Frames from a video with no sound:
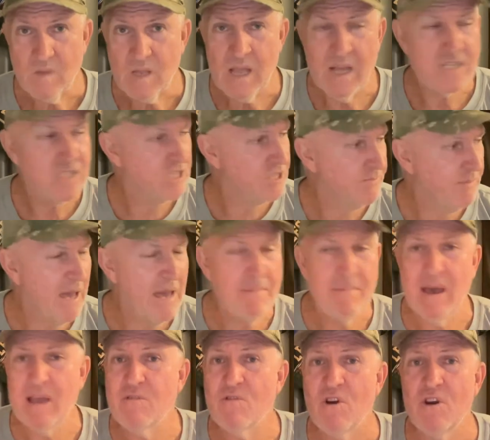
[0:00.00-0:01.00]
has a spare
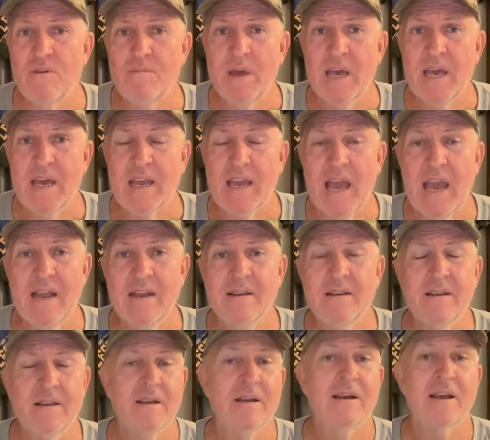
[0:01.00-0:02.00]
bedroom here,
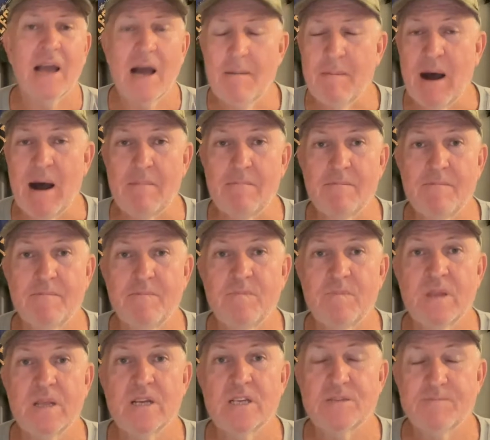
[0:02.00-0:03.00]
Ken, come up,
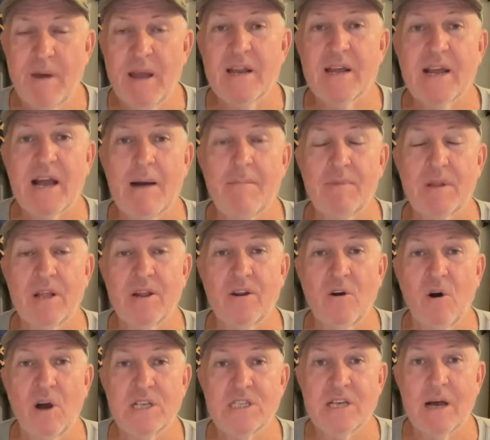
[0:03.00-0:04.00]
spend a couple of
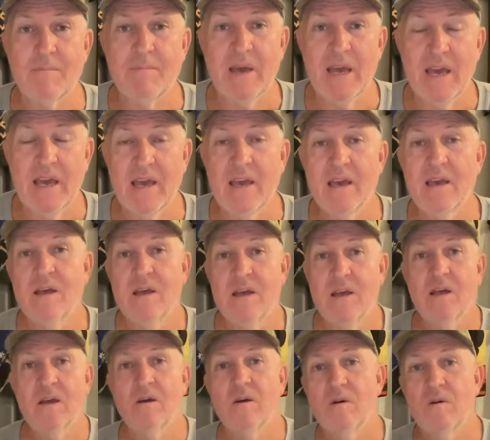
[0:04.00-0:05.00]
nights up here.
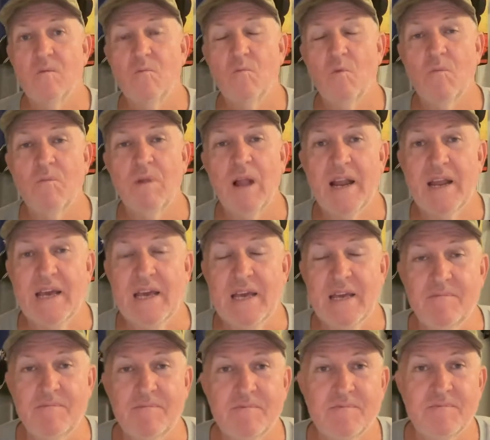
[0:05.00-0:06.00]
We'll
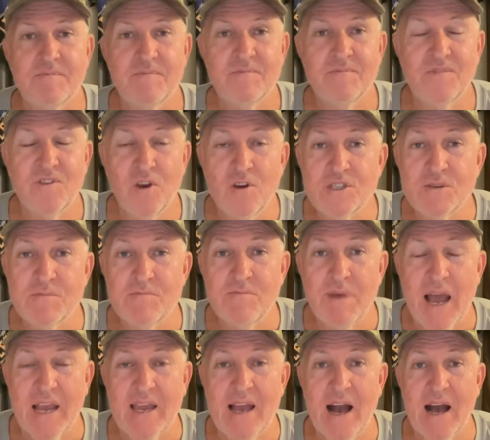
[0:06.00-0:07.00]
bloody do some
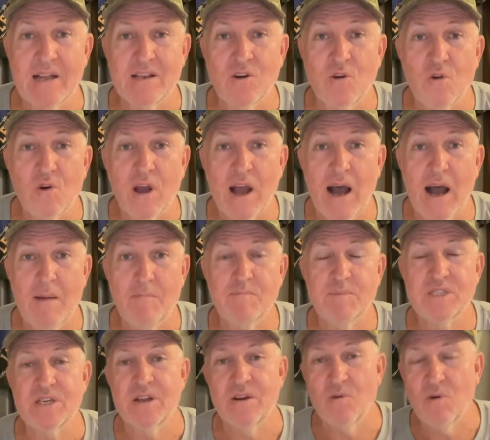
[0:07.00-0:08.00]
backyard
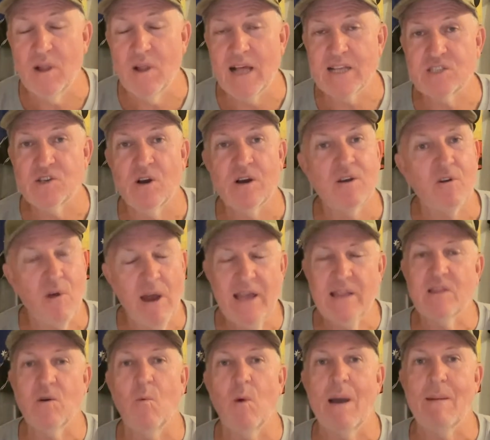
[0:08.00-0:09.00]
cookups and all that. So I crank
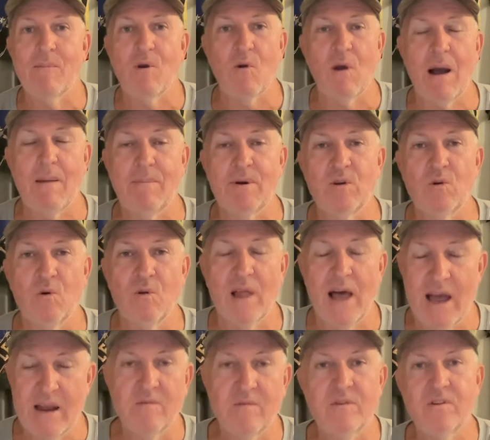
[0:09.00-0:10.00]
the Weber up and all
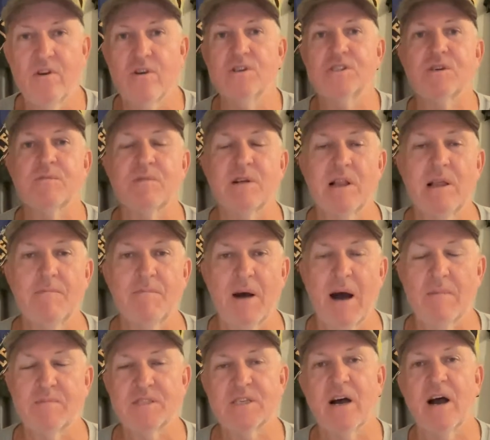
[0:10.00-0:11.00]
that and do some clip
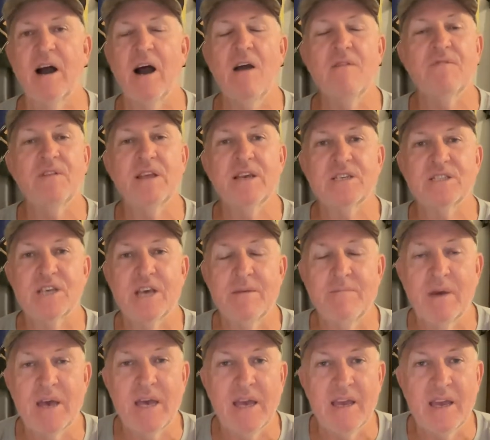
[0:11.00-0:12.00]
ups. So hopefully you see
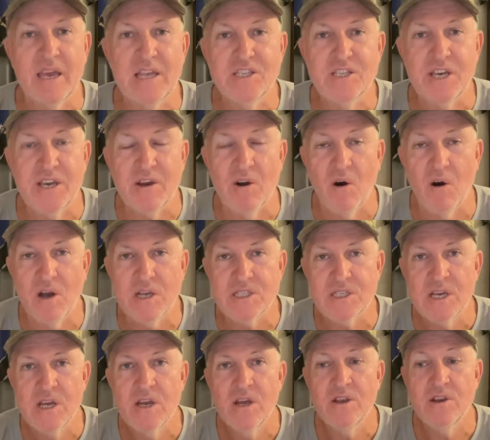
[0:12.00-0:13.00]
me and Gidgey, guys,
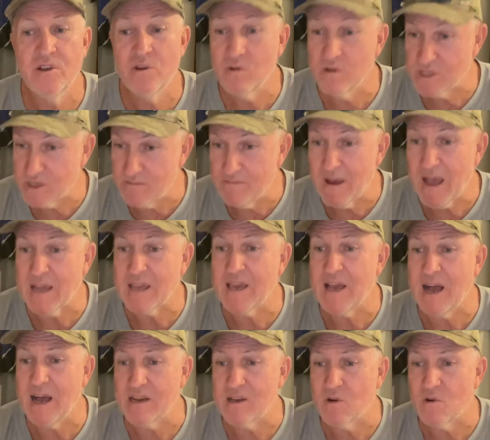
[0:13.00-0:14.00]
doing some
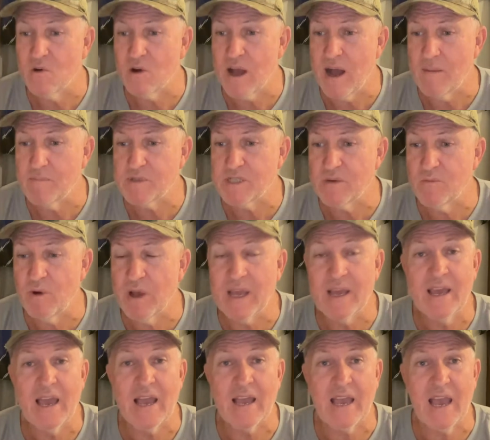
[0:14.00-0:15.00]
backyard cookups and we can
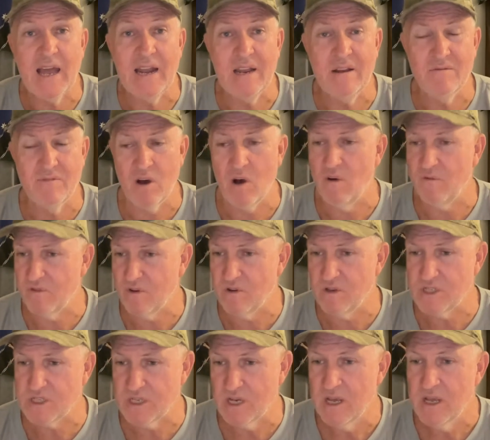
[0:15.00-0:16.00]
get Ken involved
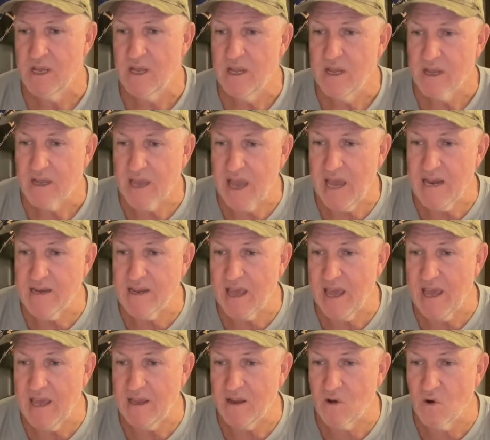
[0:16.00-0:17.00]
because Ken
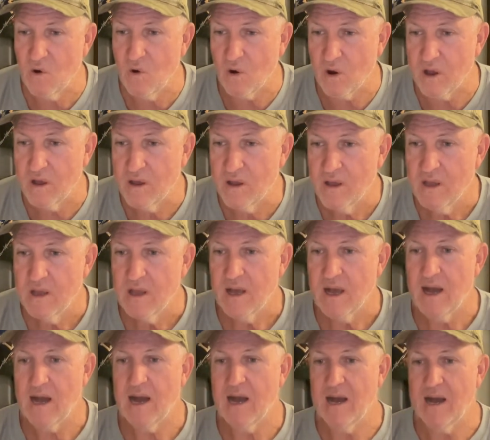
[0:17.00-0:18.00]
can cook.
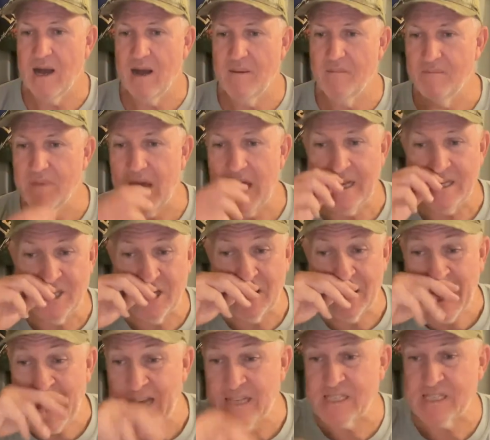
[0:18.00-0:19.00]
Yeah, Jill
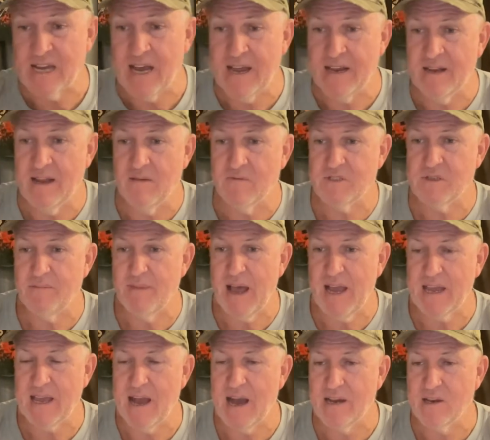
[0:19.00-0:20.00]
hates saying loves the
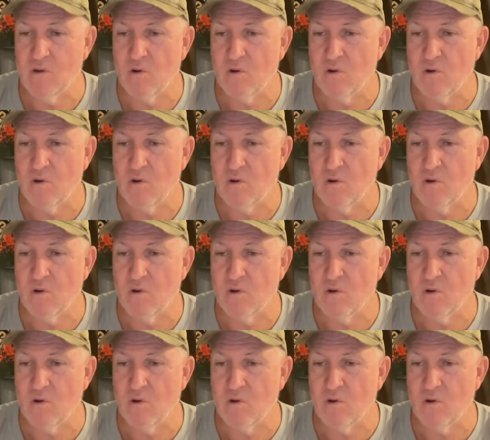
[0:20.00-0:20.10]
backyard